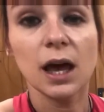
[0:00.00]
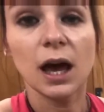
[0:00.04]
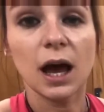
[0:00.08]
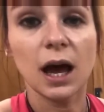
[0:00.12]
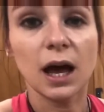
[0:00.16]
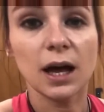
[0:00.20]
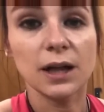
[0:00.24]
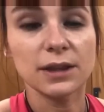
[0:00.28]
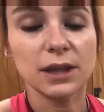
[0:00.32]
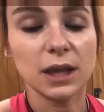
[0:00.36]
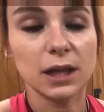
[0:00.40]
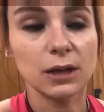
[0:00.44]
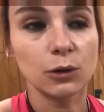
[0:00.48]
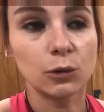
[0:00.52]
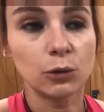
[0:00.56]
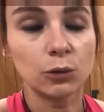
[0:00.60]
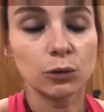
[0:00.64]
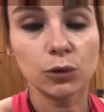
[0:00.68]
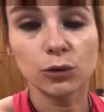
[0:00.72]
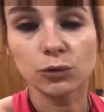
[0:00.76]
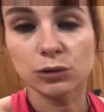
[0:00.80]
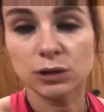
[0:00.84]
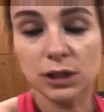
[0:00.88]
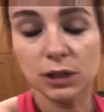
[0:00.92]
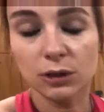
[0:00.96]
and then all
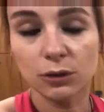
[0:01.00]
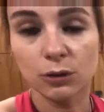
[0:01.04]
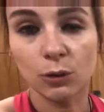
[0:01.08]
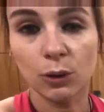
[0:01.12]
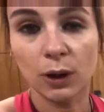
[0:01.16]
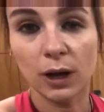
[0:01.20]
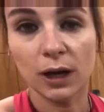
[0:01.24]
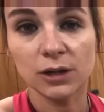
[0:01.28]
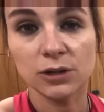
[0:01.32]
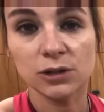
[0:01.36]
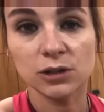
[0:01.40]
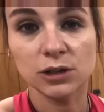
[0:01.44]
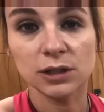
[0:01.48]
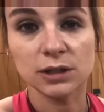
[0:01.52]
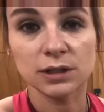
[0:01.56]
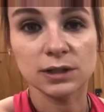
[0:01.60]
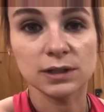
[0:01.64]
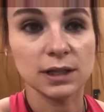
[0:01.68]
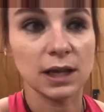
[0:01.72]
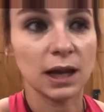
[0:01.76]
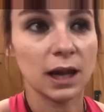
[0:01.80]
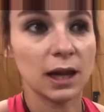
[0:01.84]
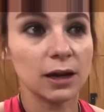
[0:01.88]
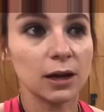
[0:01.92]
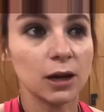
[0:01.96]
those little
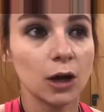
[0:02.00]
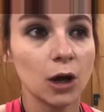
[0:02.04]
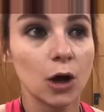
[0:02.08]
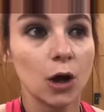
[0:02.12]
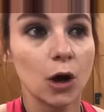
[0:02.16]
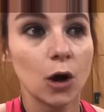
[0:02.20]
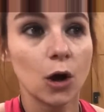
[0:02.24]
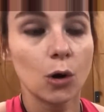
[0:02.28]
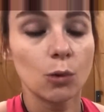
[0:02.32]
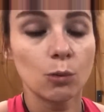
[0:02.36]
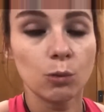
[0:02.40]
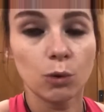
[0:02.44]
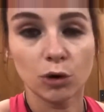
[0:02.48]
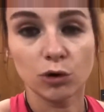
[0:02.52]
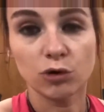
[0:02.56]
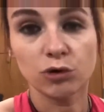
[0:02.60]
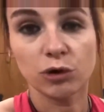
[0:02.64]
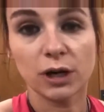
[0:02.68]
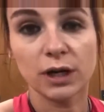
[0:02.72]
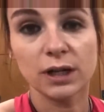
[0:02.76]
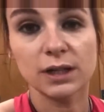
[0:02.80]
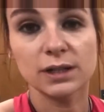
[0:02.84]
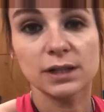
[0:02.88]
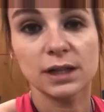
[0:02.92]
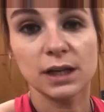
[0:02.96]
questions like, what
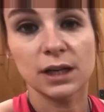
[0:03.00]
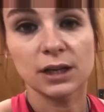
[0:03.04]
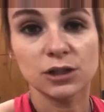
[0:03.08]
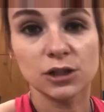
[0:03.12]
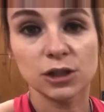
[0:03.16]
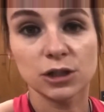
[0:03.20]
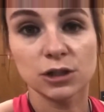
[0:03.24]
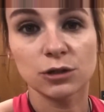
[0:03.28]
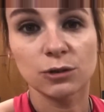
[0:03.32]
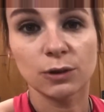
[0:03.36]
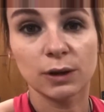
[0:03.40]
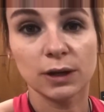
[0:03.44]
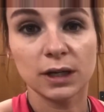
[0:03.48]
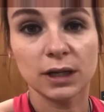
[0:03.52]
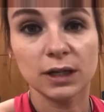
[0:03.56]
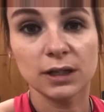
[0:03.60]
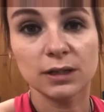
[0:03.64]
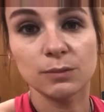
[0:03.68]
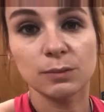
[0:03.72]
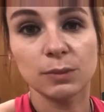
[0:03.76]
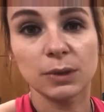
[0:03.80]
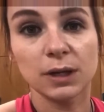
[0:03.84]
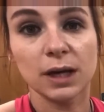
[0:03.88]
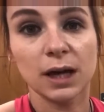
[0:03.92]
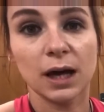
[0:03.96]
train station do I need
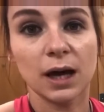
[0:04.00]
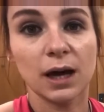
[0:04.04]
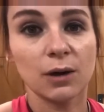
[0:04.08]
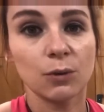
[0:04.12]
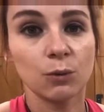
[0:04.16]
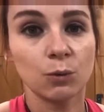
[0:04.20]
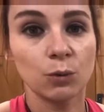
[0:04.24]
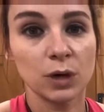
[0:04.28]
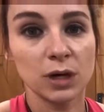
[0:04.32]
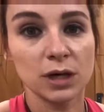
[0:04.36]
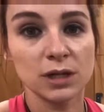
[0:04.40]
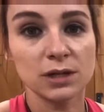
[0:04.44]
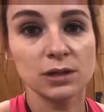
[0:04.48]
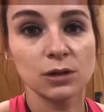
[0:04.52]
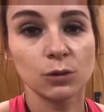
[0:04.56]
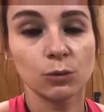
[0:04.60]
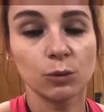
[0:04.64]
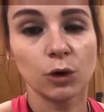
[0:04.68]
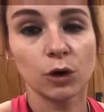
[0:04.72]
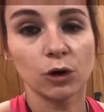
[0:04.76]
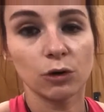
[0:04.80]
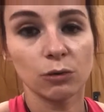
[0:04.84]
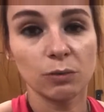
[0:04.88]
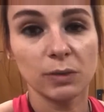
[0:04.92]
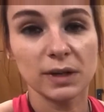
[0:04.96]
to be at, where's the
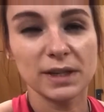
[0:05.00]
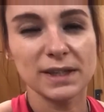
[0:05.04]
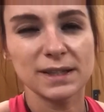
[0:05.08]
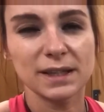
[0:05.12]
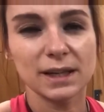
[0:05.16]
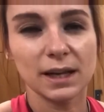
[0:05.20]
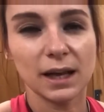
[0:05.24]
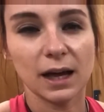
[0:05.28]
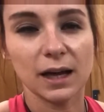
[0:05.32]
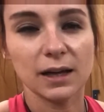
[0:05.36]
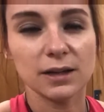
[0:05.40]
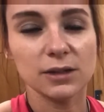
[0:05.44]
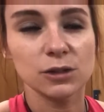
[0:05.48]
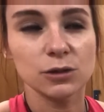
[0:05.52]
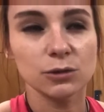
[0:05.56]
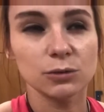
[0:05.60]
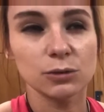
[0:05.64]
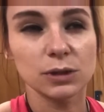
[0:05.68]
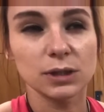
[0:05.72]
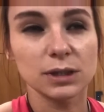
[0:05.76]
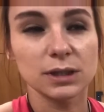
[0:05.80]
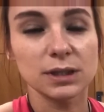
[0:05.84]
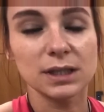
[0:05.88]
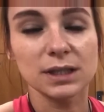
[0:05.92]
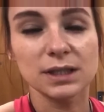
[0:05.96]
work meeting at, so
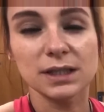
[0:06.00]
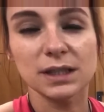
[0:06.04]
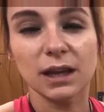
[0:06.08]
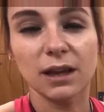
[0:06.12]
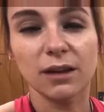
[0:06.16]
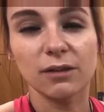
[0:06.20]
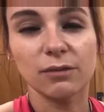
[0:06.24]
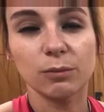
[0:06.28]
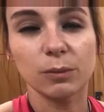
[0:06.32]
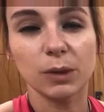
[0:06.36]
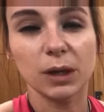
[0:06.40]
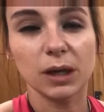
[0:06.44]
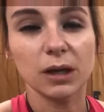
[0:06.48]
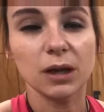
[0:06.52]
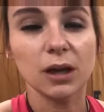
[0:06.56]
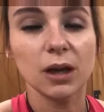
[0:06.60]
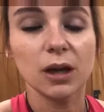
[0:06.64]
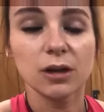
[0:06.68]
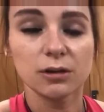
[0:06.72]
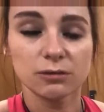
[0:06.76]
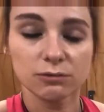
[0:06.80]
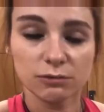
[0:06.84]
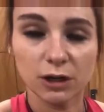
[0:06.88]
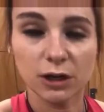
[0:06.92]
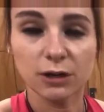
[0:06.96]
to save me
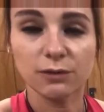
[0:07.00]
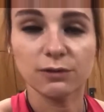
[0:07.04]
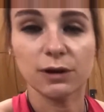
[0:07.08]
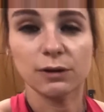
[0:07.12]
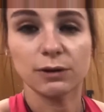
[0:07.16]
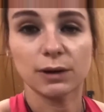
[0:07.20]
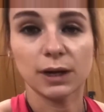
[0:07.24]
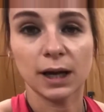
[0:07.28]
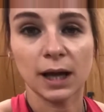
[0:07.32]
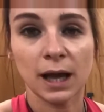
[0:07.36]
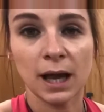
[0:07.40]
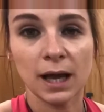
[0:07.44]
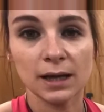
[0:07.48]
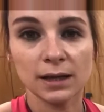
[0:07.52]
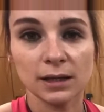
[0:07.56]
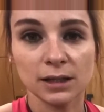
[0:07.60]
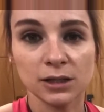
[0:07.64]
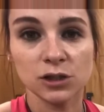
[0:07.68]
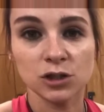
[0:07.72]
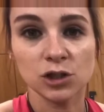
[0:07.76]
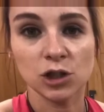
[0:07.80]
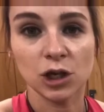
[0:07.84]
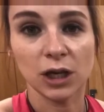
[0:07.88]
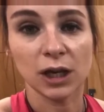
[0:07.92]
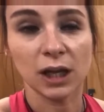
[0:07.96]
running around like a
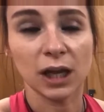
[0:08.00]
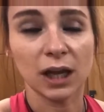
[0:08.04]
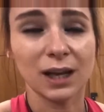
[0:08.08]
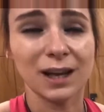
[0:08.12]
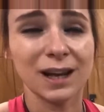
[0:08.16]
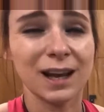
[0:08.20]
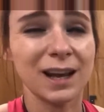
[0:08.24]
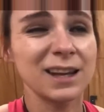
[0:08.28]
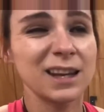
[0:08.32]
headless chicken.